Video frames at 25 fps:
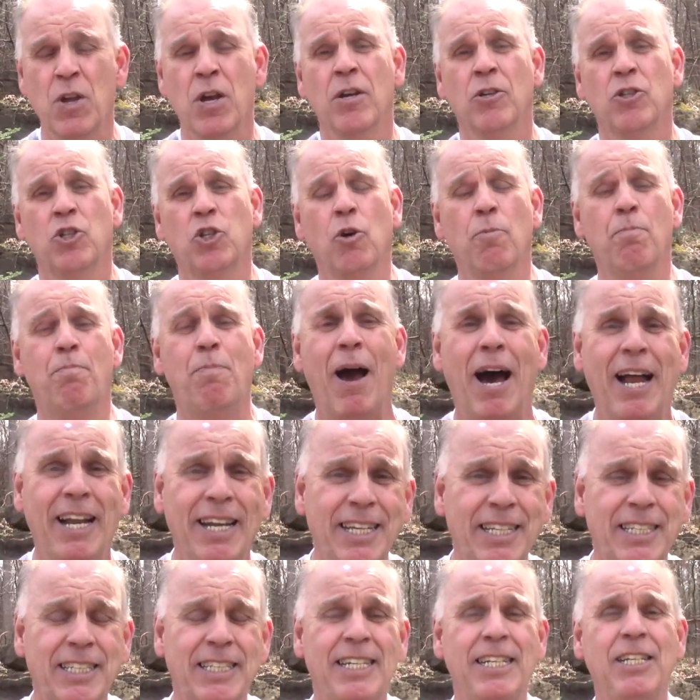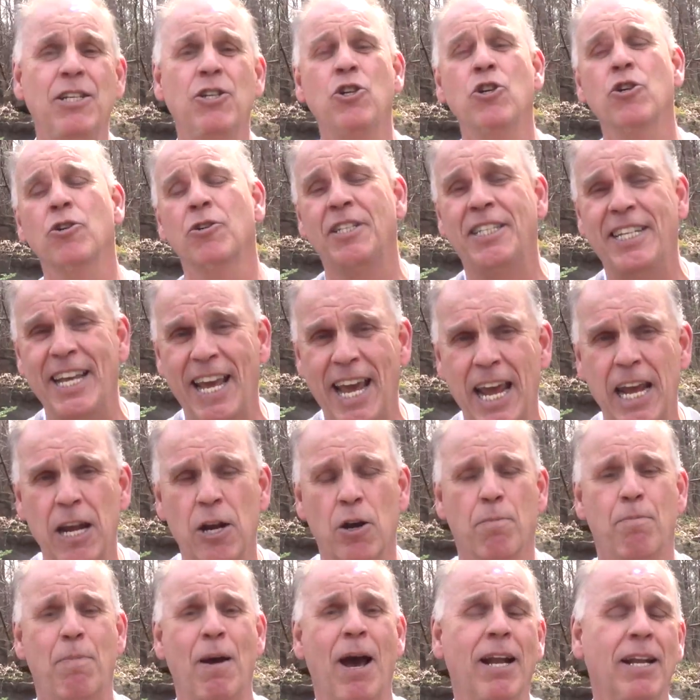So balancing your day
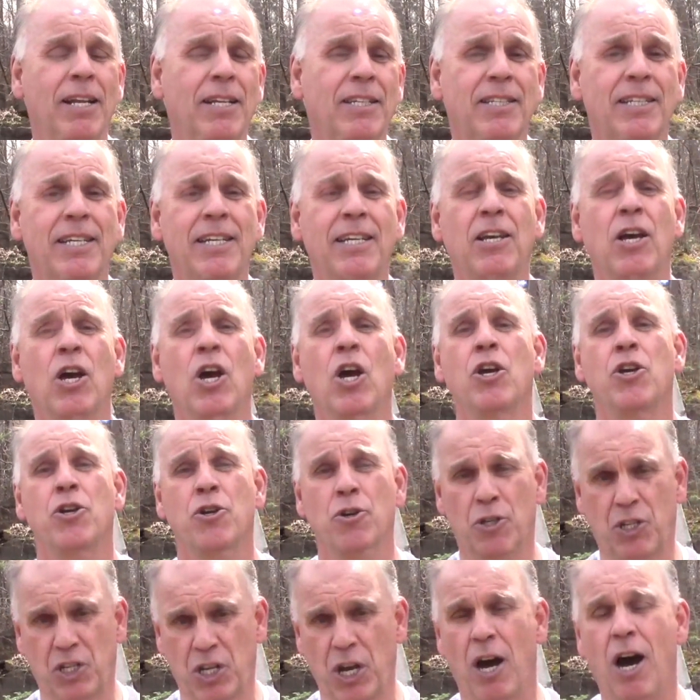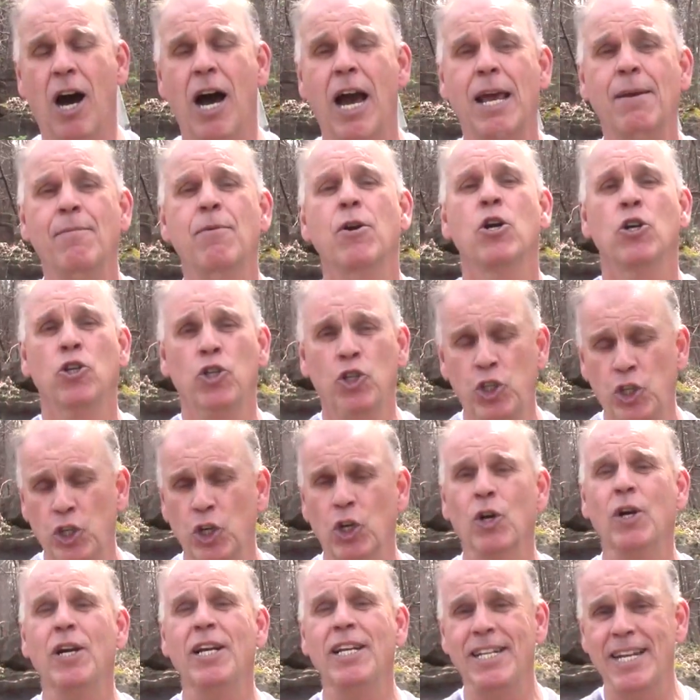or balancing your time
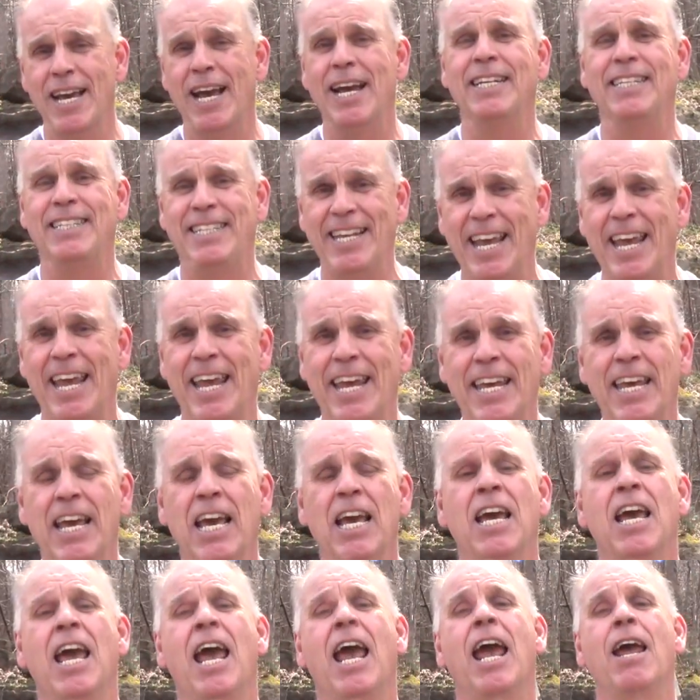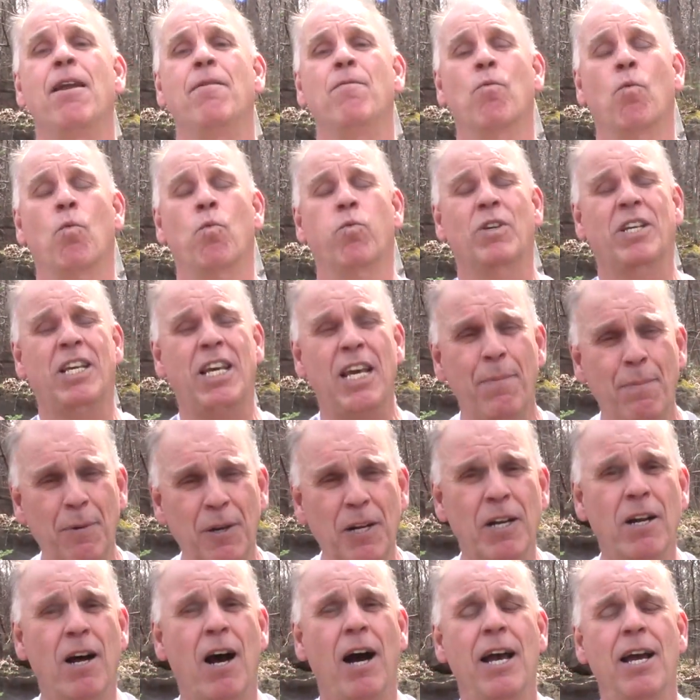during that day and keeping
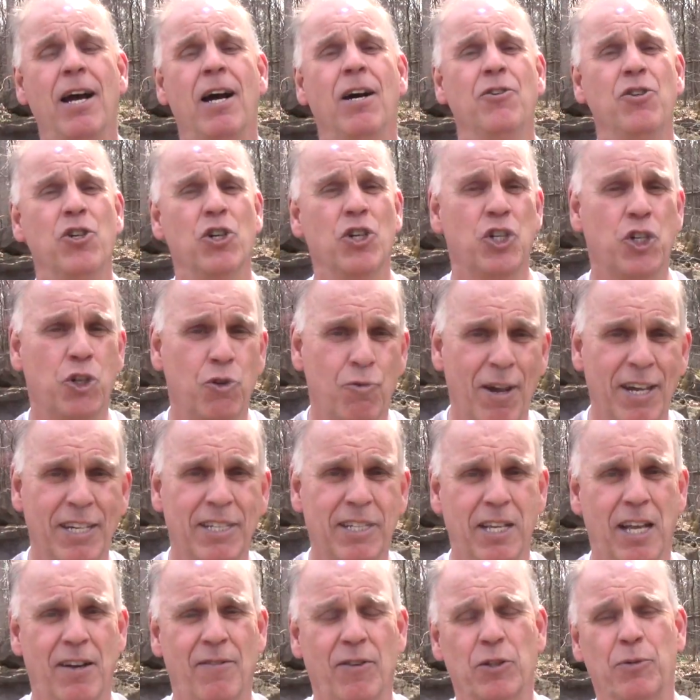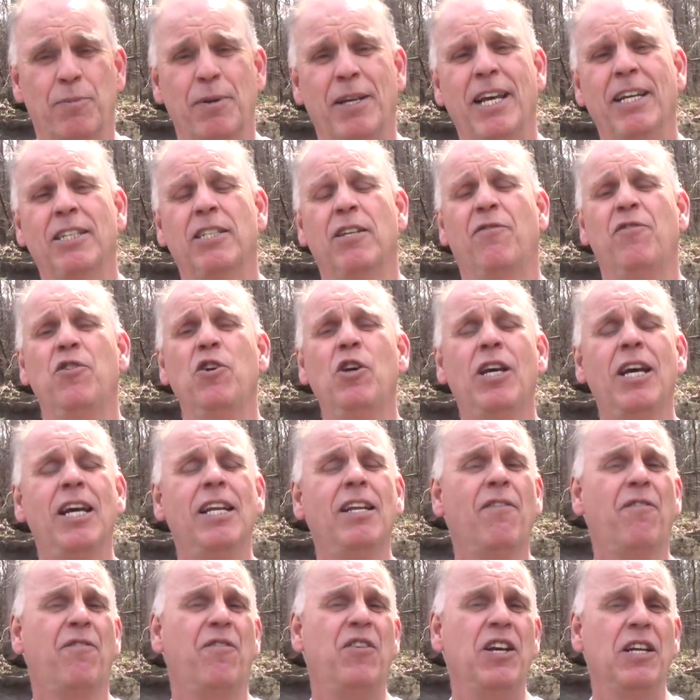an eye on your stress levels because if you get
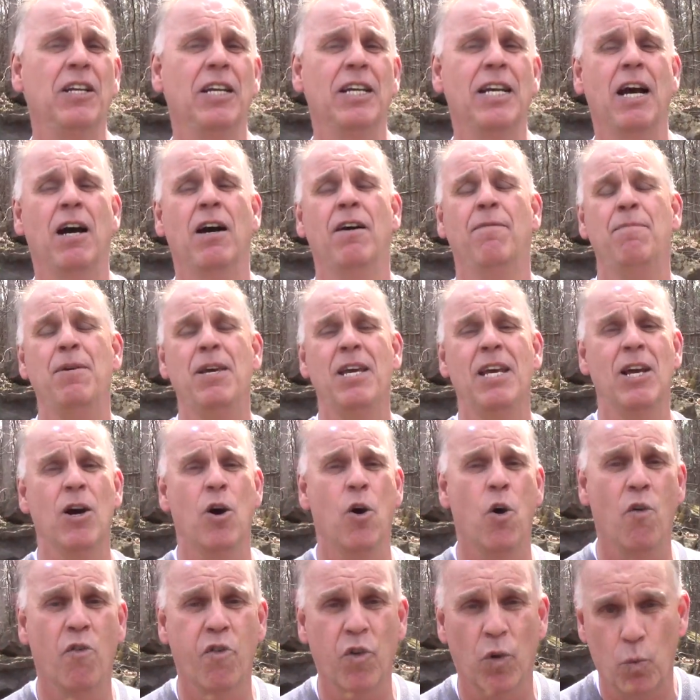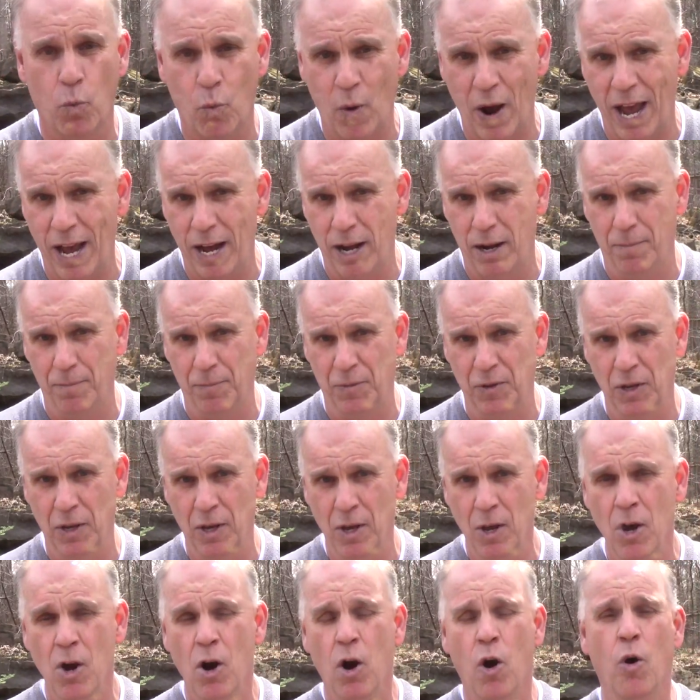a feeling of being overwhelmed
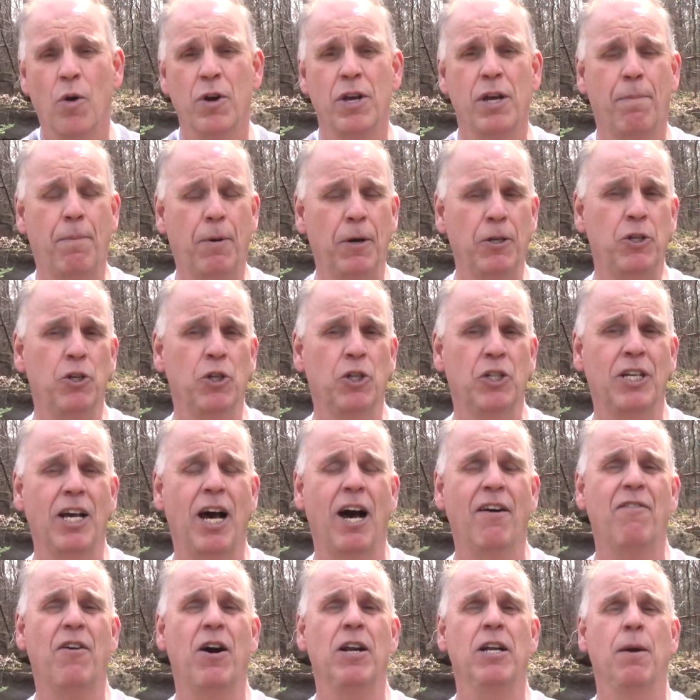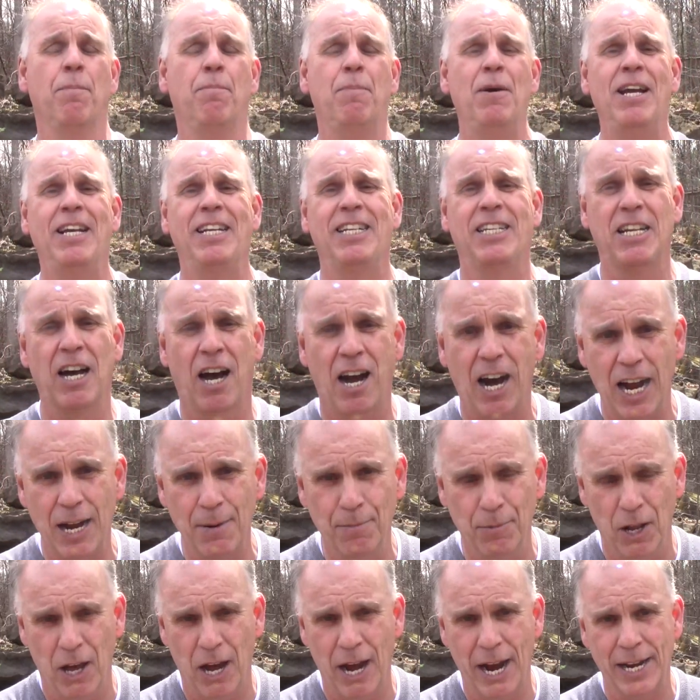or you put yourself on a big
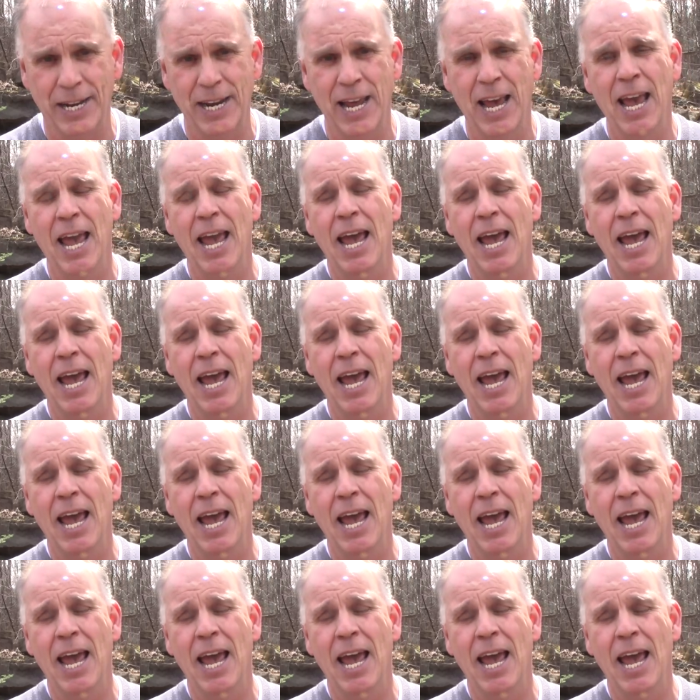timeline